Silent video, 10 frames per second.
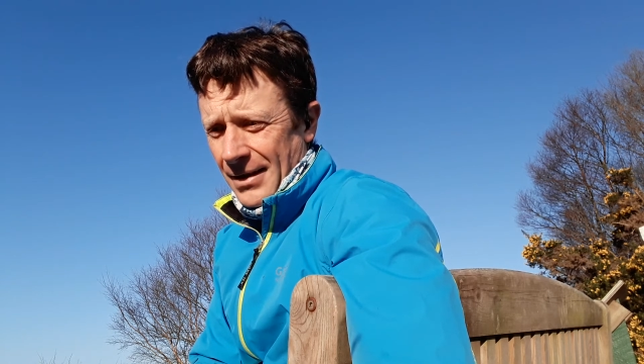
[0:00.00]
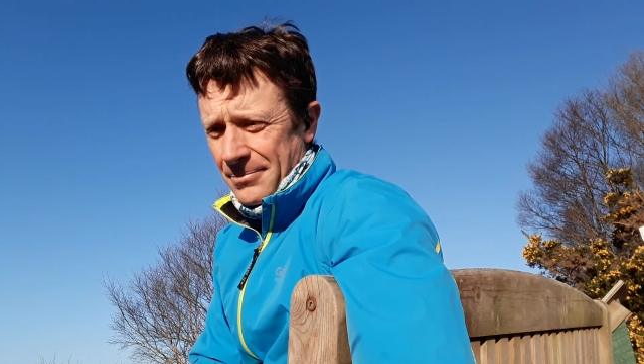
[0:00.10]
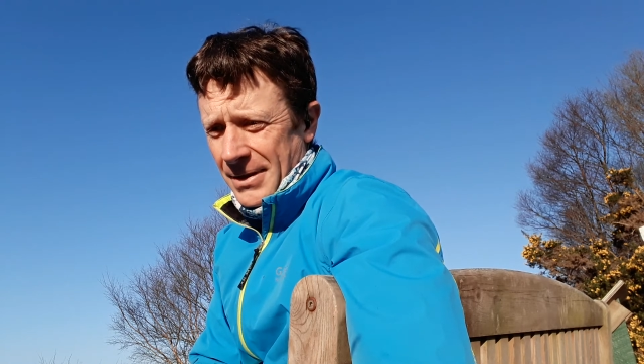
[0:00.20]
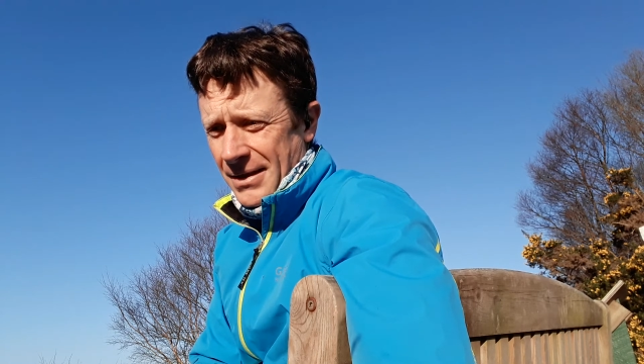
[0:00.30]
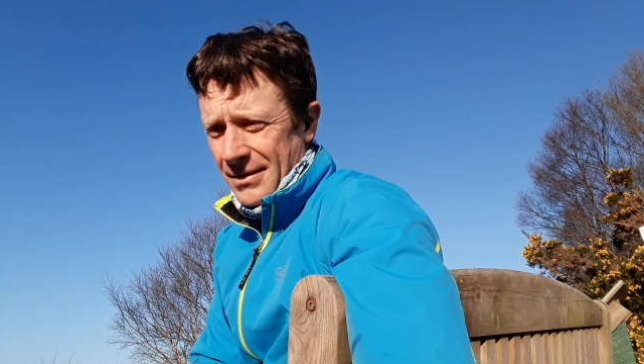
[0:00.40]

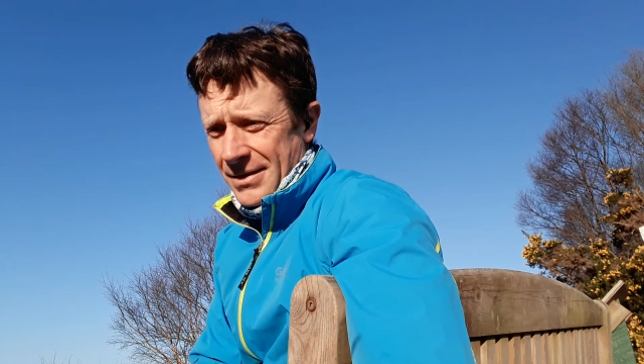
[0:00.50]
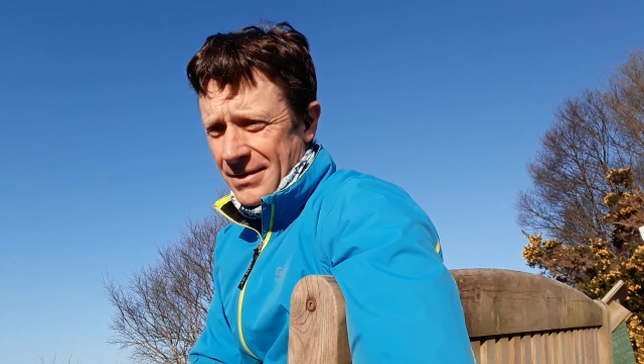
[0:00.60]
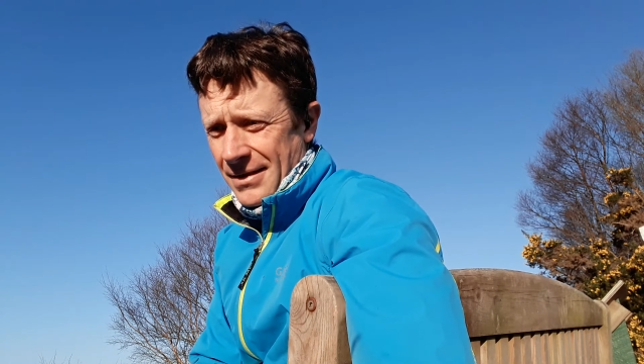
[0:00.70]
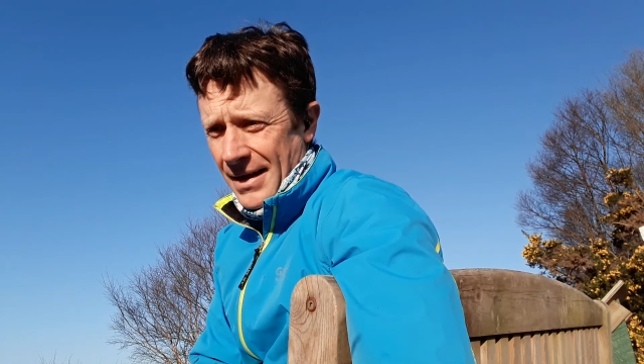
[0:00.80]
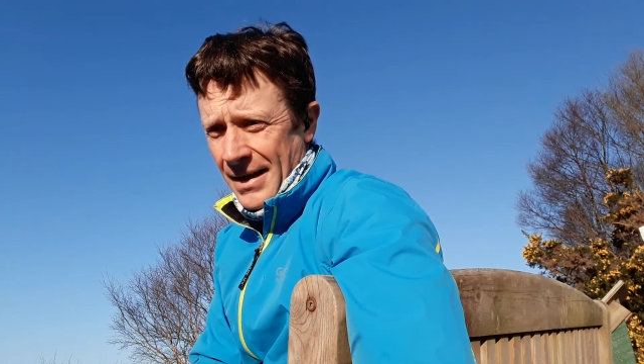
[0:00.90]
Because
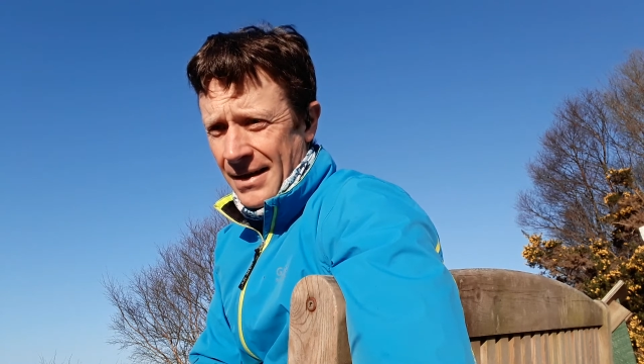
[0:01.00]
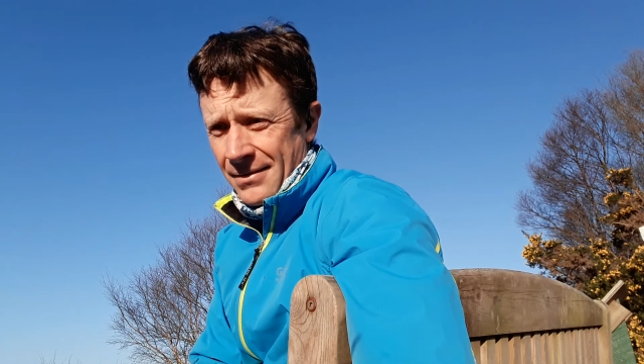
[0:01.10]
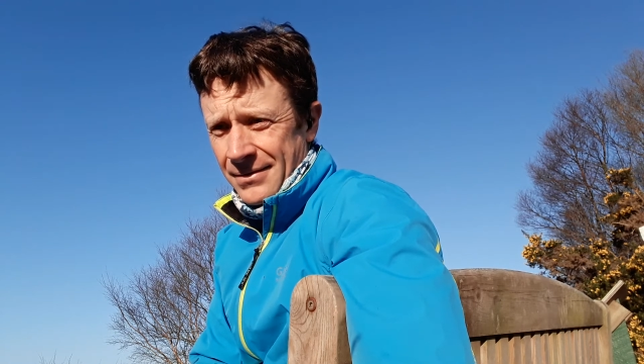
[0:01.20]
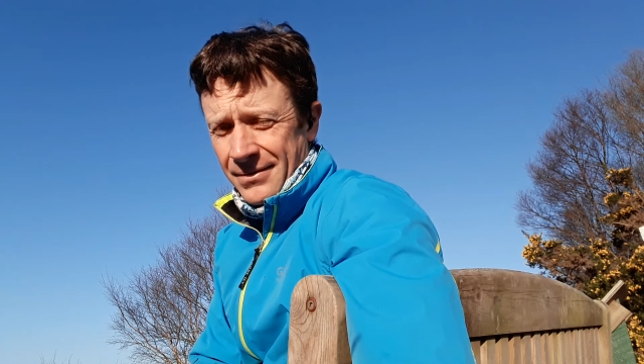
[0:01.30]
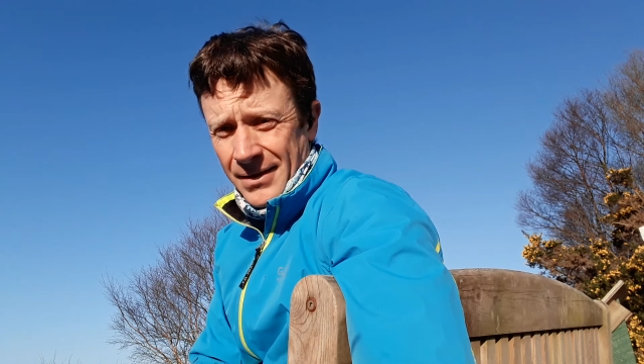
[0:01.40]
A,
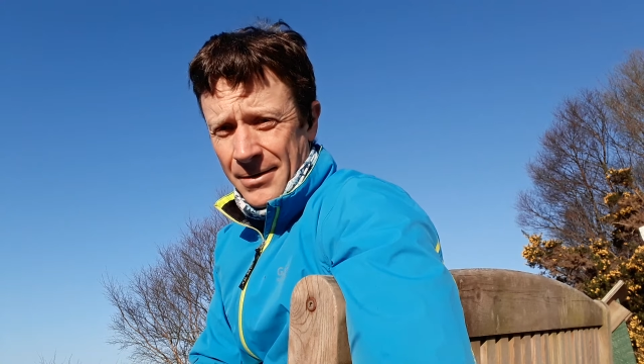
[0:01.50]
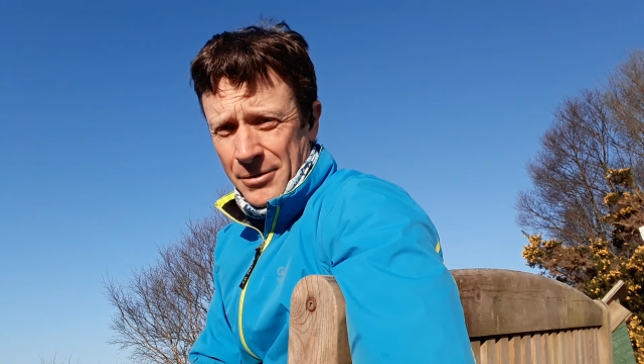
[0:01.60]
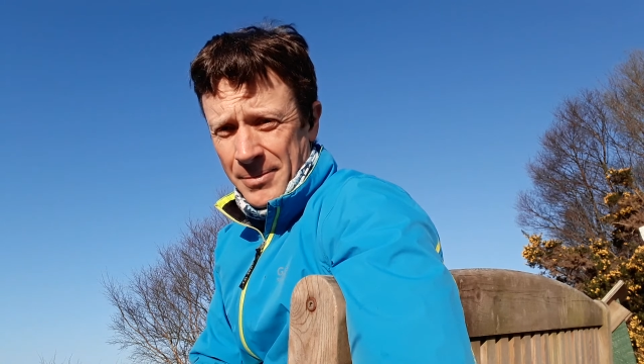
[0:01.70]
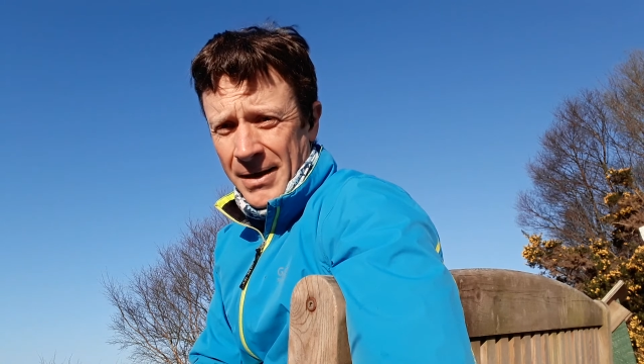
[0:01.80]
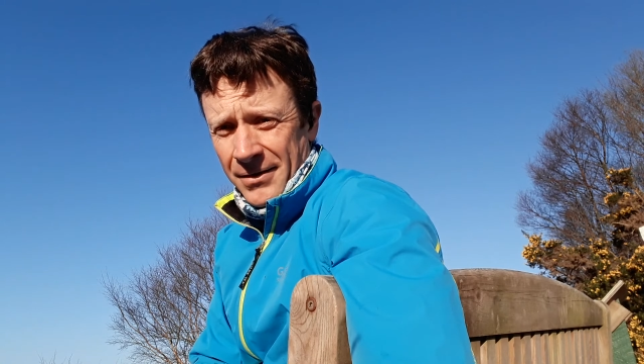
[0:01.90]
they will
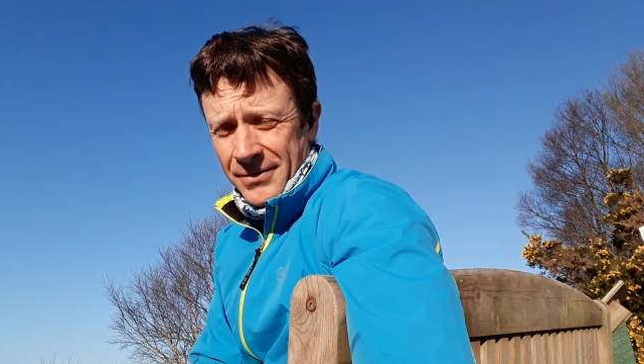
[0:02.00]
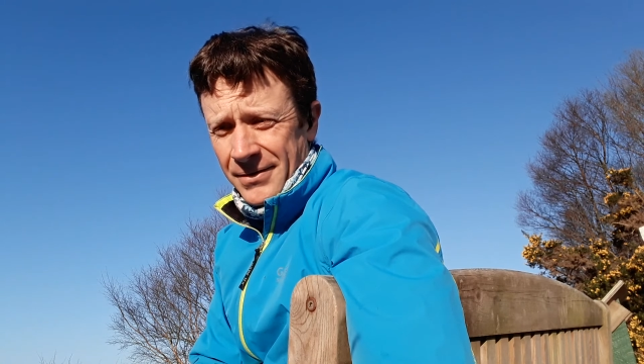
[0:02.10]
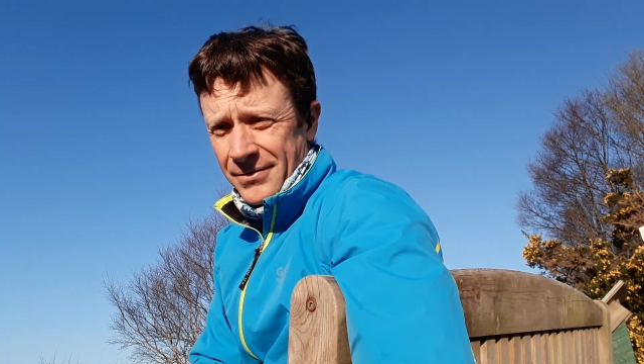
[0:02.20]
benefit